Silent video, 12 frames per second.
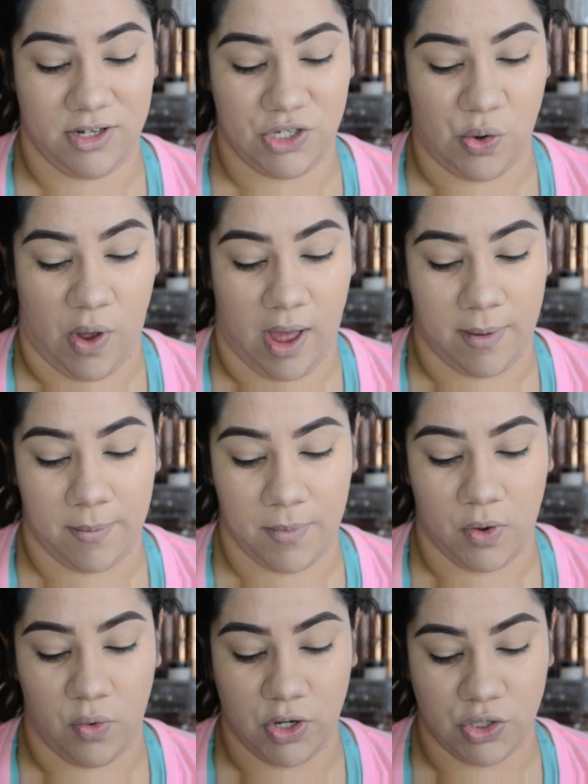so I'm
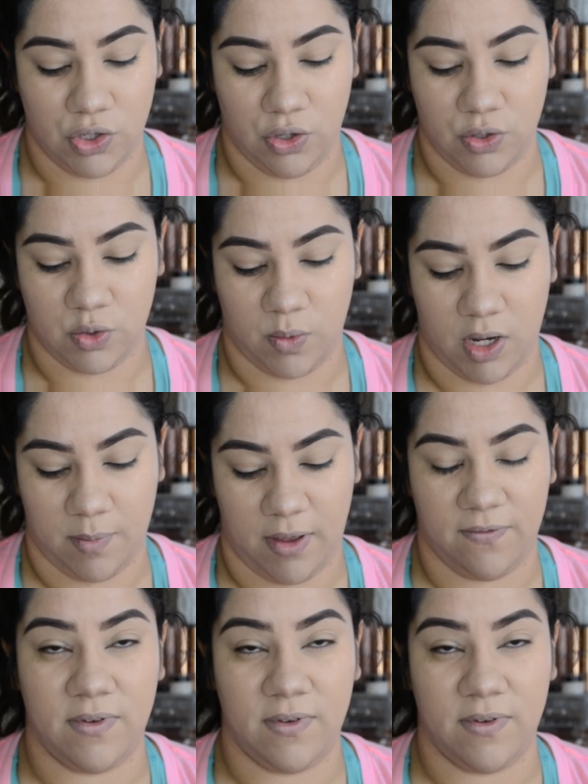going to use one of my